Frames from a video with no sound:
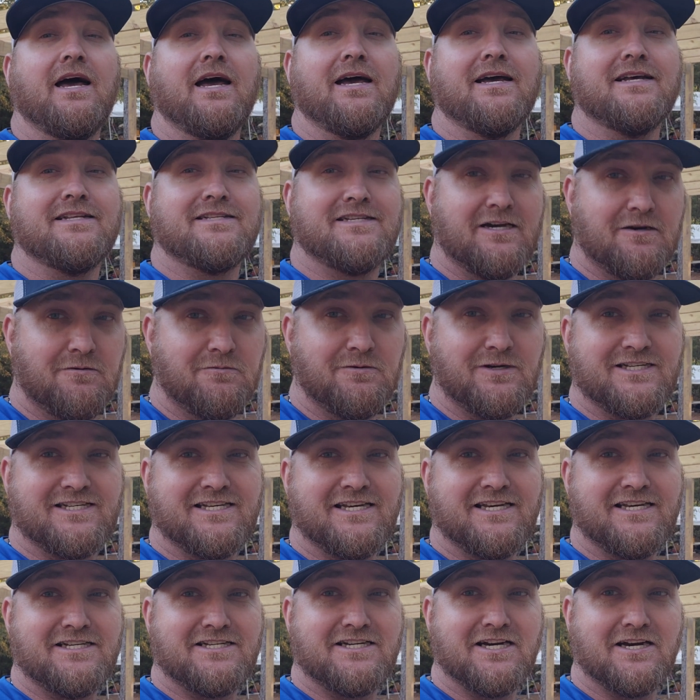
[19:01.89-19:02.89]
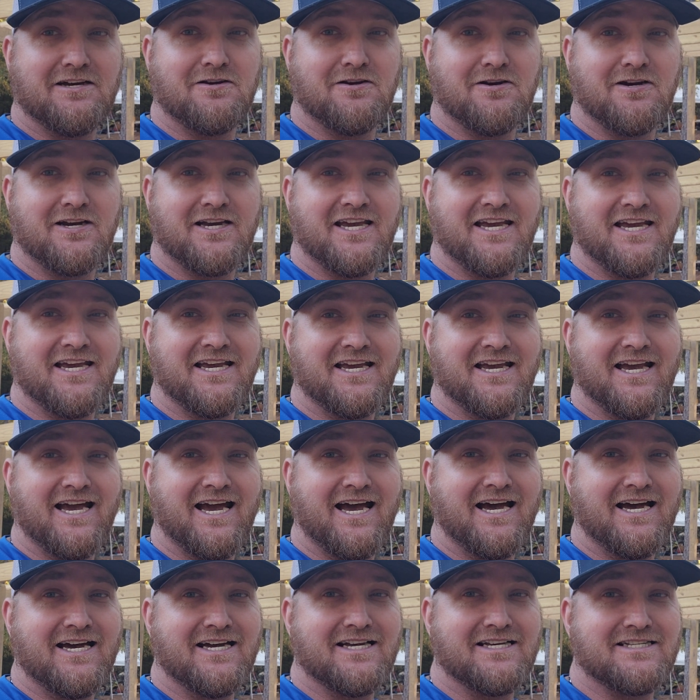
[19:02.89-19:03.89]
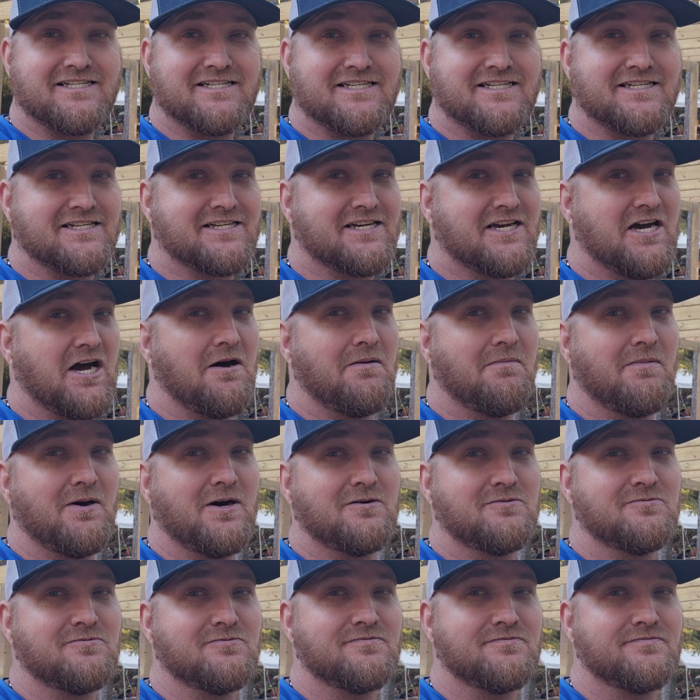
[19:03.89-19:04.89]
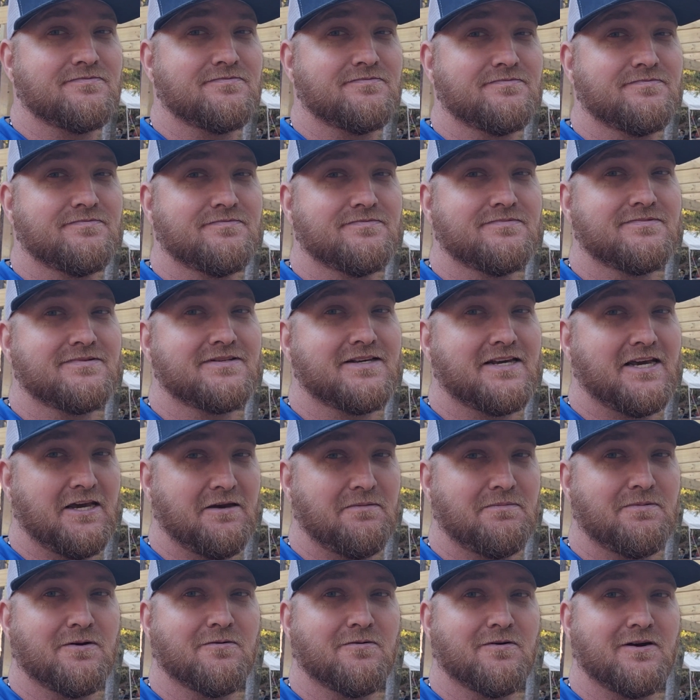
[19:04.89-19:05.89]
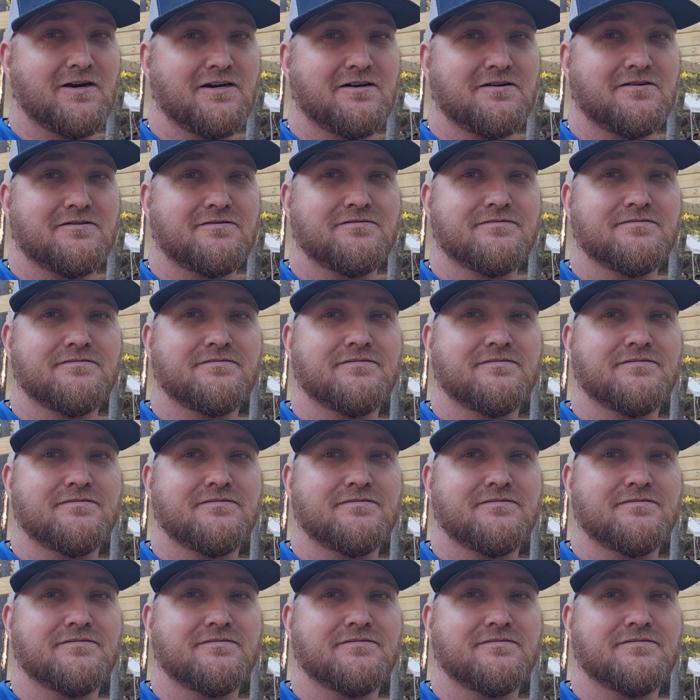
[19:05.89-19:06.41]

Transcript: until we see each other again, guys, come on, keep it real.